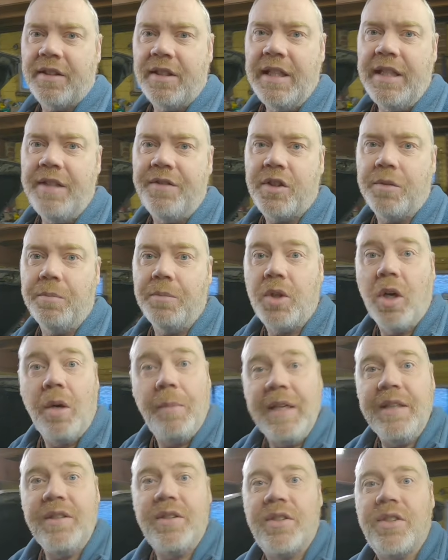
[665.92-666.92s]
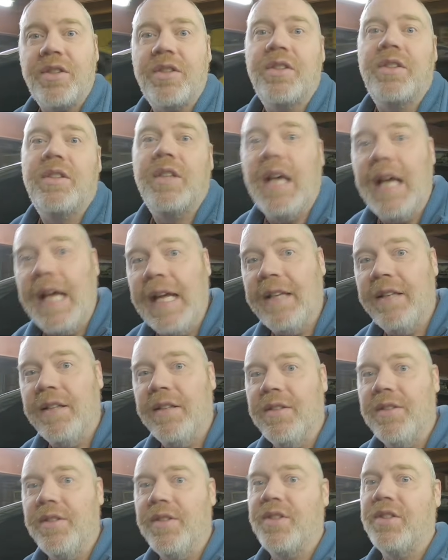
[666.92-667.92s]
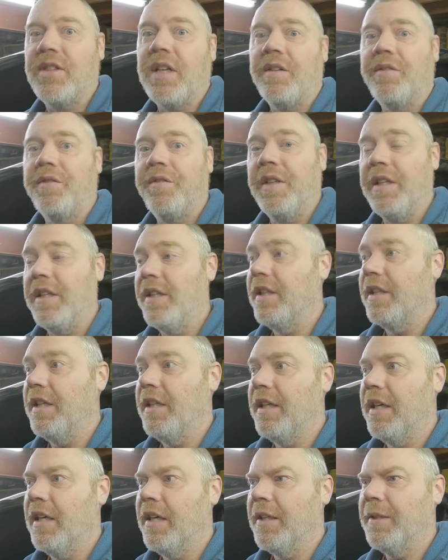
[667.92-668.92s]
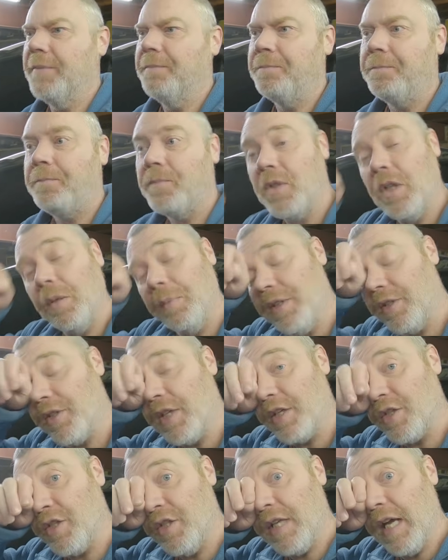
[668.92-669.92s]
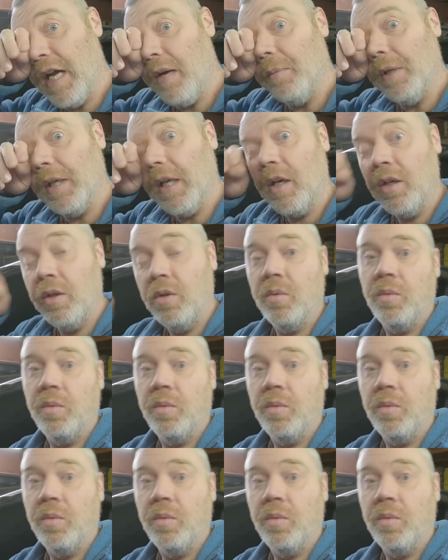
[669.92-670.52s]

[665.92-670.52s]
to leave some comments and stuff in the comment section down below.